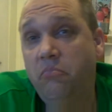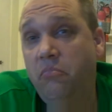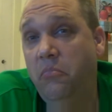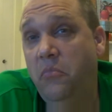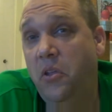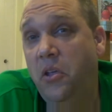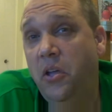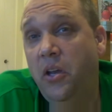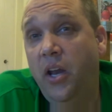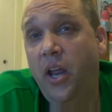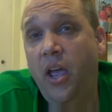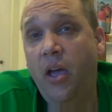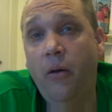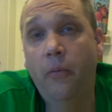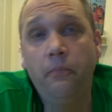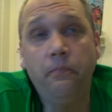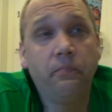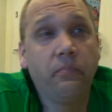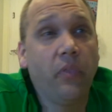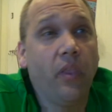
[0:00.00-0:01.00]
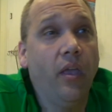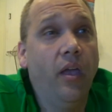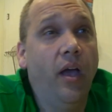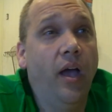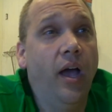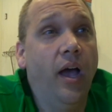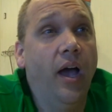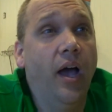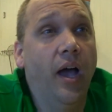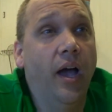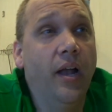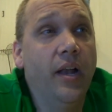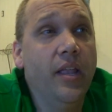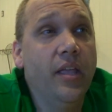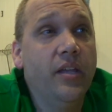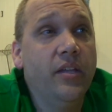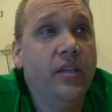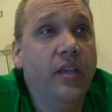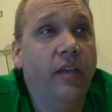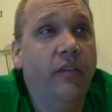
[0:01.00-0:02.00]
You're good to go.
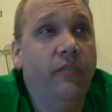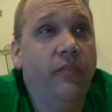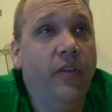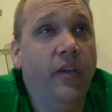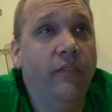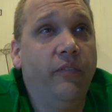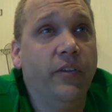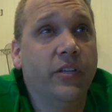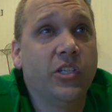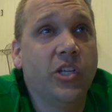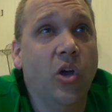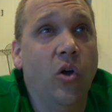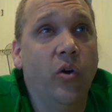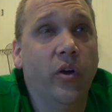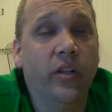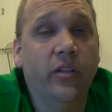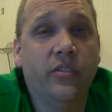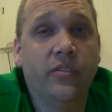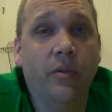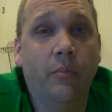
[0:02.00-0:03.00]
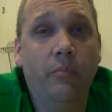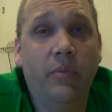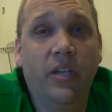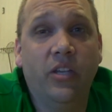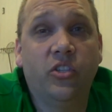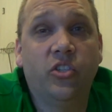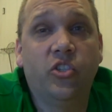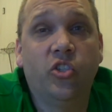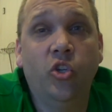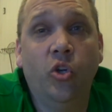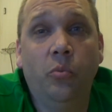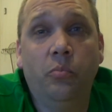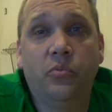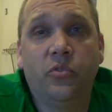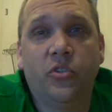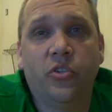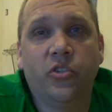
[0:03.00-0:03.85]
If it's going in some big soups